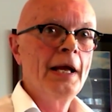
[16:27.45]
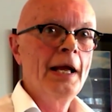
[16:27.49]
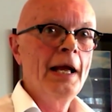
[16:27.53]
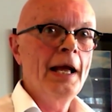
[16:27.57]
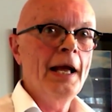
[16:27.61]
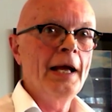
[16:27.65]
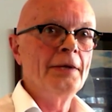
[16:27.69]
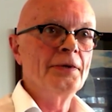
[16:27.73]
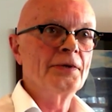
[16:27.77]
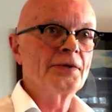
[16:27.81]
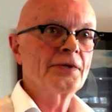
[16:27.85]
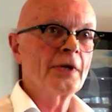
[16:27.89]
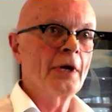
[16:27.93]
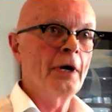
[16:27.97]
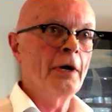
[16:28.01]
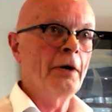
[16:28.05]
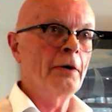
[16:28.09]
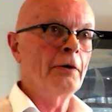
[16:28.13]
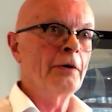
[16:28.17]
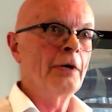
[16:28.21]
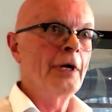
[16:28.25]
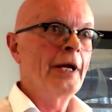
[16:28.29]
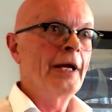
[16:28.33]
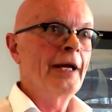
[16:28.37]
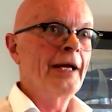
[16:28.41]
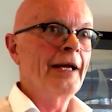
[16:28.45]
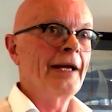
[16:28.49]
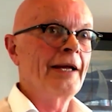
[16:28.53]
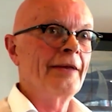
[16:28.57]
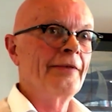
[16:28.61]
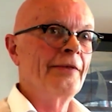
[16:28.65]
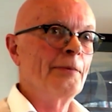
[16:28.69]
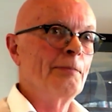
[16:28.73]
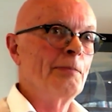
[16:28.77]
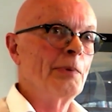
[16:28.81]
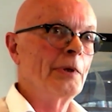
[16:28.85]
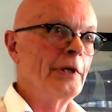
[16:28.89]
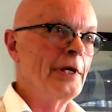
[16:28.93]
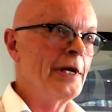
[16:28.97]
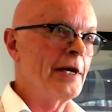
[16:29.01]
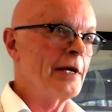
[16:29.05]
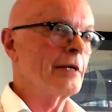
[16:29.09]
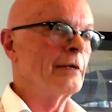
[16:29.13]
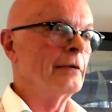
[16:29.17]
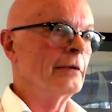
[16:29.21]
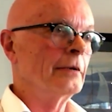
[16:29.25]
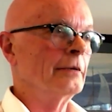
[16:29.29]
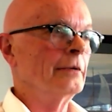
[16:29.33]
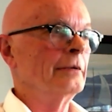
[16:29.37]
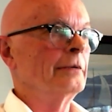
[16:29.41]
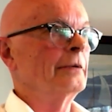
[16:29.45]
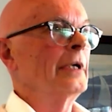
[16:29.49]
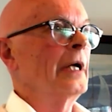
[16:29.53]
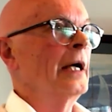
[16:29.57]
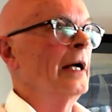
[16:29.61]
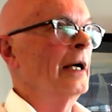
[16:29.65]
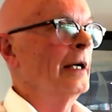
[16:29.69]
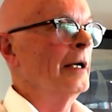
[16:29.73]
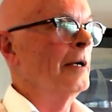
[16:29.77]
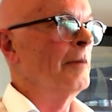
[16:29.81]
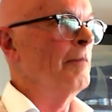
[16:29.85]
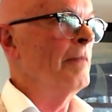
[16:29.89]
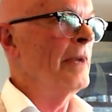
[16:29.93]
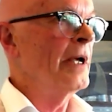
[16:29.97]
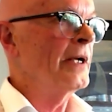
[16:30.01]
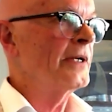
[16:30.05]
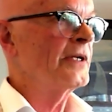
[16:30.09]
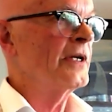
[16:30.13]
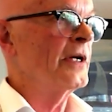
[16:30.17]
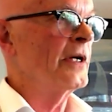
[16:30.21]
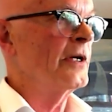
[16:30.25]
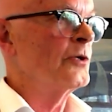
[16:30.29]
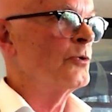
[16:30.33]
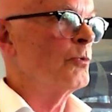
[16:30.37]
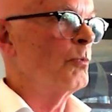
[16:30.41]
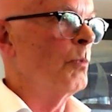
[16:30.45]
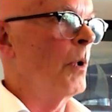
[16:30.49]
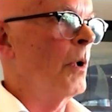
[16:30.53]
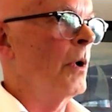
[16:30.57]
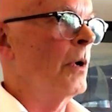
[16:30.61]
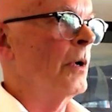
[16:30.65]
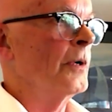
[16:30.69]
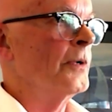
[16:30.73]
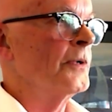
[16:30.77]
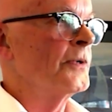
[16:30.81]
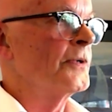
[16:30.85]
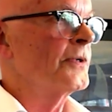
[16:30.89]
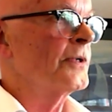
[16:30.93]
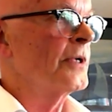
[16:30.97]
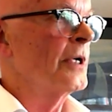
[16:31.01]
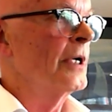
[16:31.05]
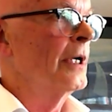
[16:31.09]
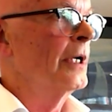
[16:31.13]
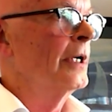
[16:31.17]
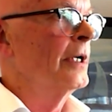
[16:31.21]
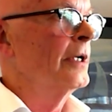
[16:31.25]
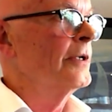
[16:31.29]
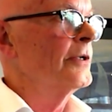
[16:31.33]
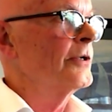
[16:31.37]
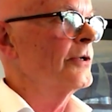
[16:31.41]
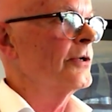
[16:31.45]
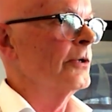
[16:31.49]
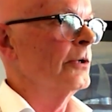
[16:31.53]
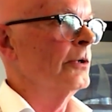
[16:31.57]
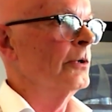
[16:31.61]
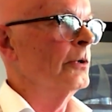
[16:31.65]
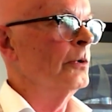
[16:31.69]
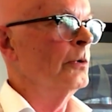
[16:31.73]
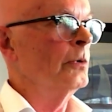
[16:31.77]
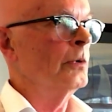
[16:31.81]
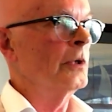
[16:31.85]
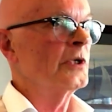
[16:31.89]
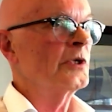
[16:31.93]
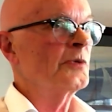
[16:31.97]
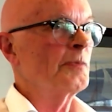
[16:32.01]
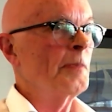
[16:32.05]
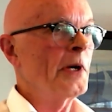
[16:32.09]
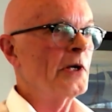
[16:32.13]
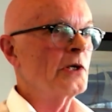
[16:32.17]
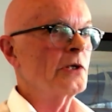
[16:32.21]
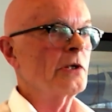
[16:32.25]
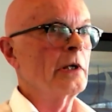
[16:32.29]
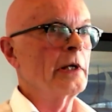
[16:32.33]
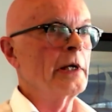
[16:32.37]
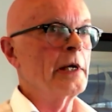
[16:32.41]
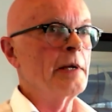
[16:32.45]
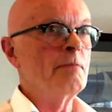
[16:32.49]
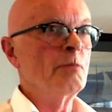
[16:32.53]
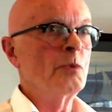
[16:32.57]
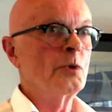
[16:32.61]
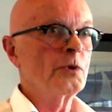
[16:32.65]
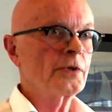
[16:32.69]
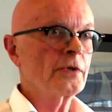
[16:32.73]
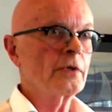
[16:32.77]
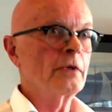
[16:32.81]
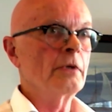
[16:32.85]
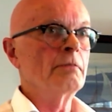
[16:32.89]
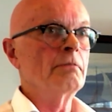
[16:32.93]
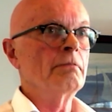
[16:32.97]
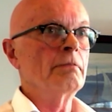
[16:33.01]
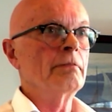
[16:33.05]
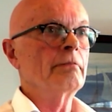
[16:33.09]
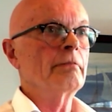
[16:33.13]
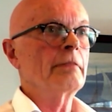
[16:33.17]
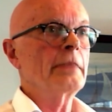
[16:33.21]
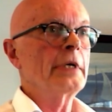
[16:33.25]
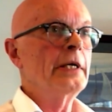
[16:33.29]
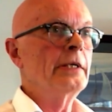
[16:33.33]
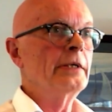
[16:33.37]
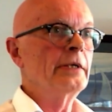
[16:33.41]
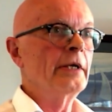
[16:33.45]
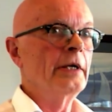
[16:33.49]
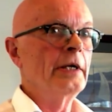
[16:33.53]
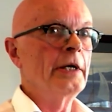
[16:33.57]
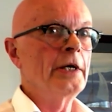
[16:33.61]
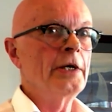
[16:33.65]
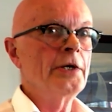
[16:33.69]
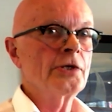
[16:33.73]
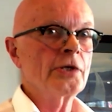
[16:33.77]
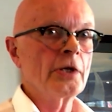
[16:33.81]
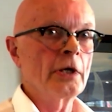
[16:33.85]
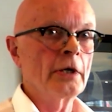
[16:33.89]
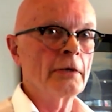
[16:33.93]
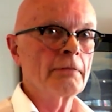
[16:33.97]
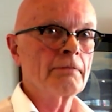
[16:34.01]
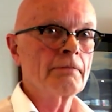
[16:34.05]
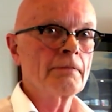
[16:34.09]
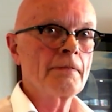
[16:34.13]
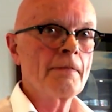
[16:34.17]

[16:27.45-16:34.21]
And so the political message was to especially Muslim Indonesia: